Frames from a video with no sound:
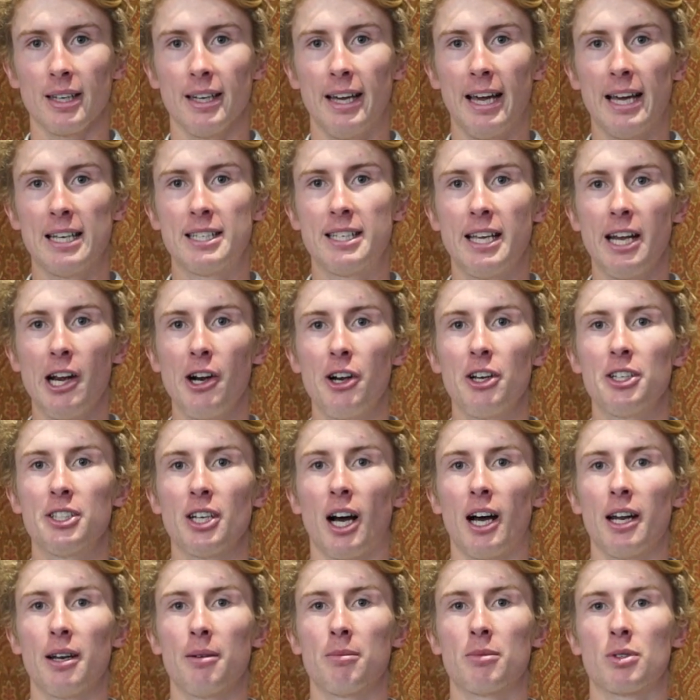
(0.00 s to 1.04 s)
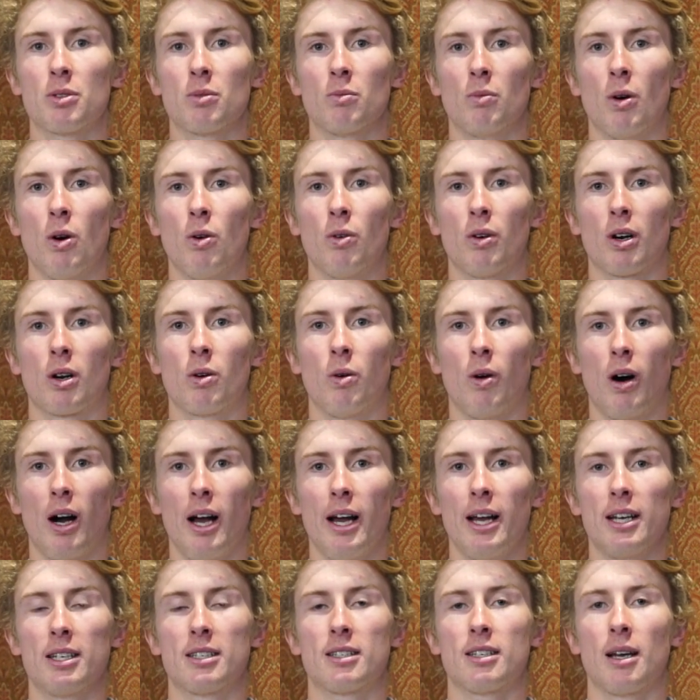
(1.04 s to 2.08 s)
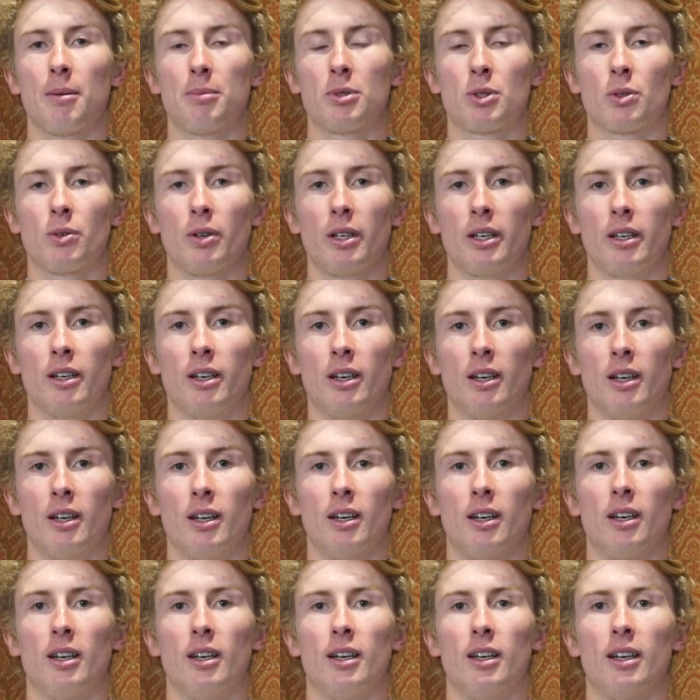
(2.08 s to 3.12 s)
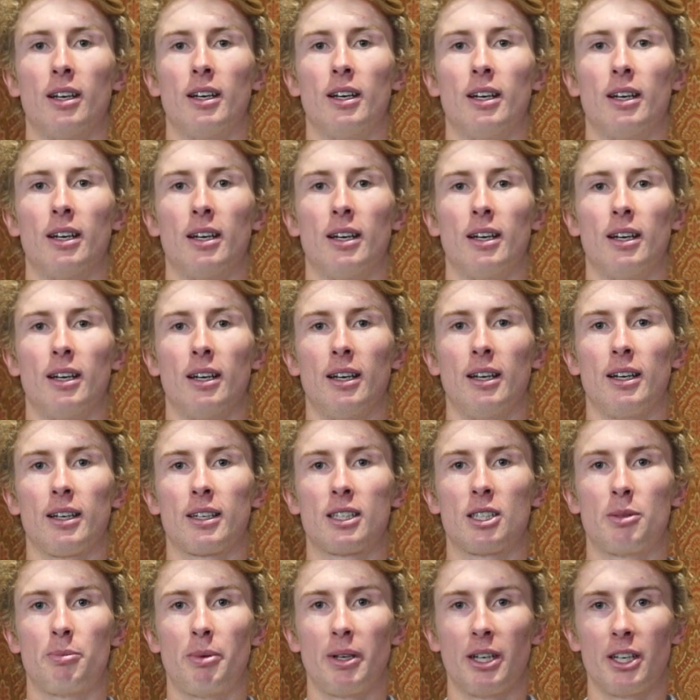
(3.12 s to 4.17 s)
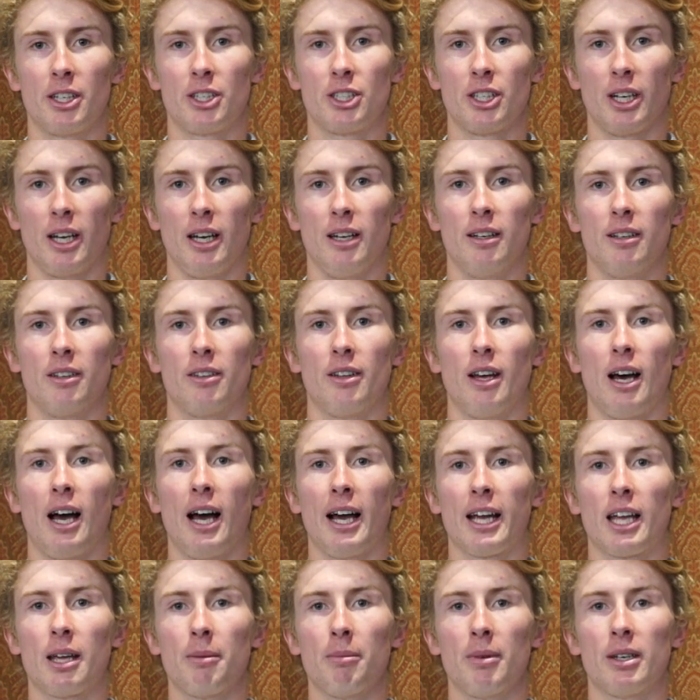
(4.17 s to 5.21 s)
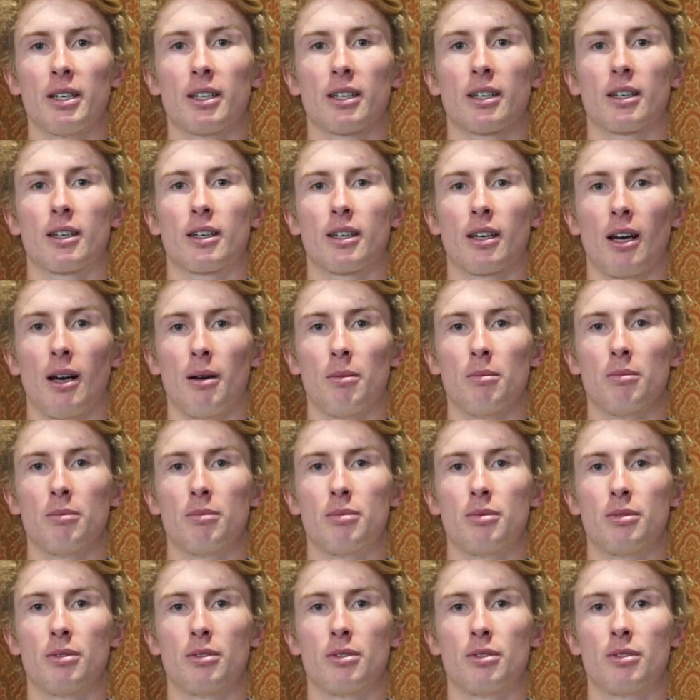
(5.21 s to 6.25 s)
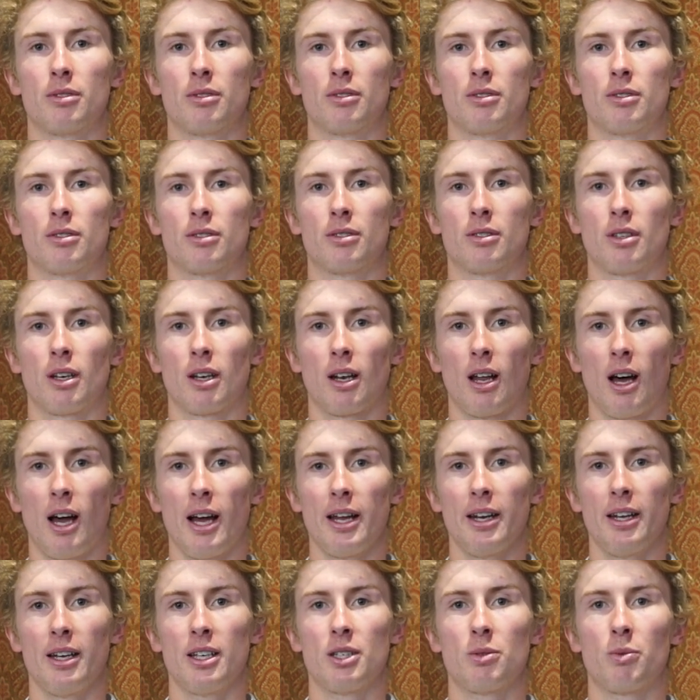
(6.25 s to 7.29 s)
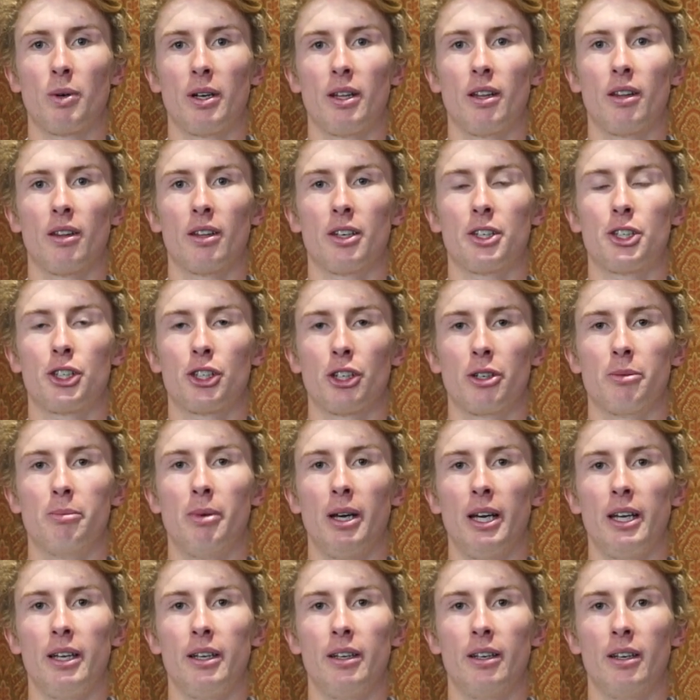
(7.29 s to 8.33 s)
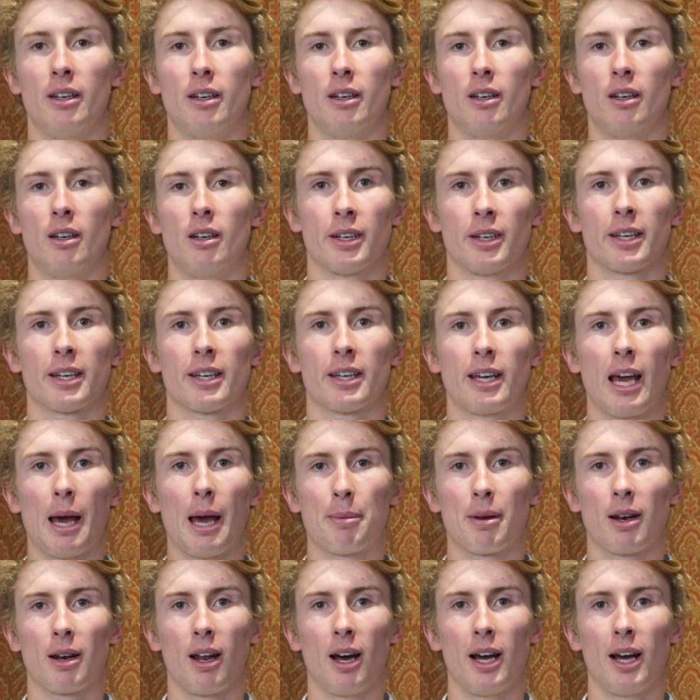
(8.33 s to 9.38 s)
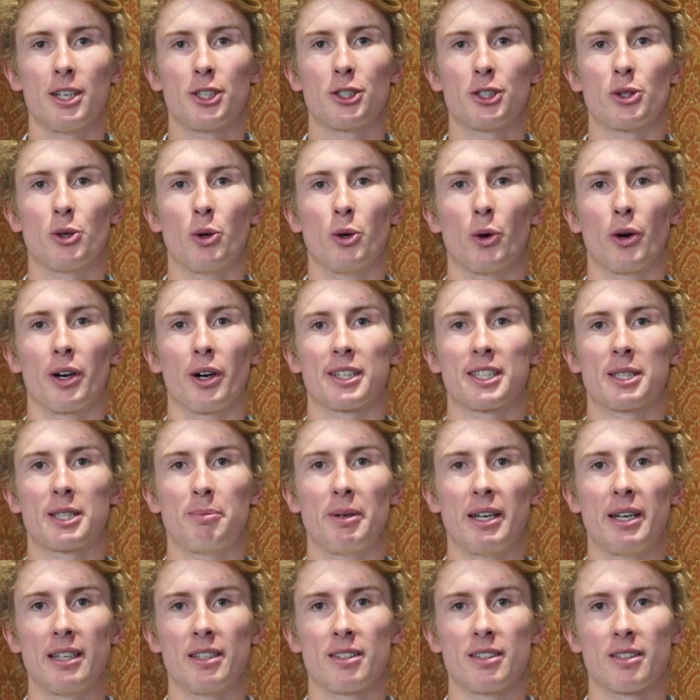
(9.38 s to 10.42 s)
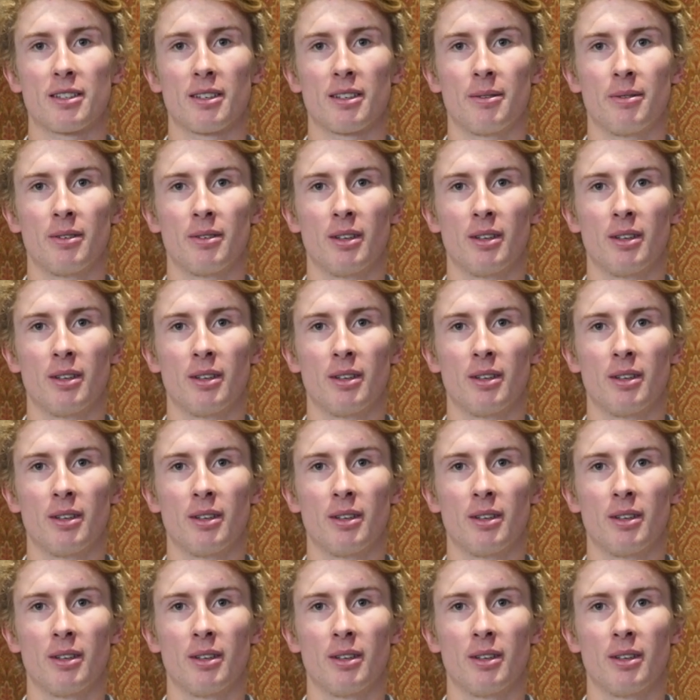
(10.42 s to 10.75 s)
As heritage items will require a subsequent expenditure, the argument comes to light as whether this should be capitalised or expensed.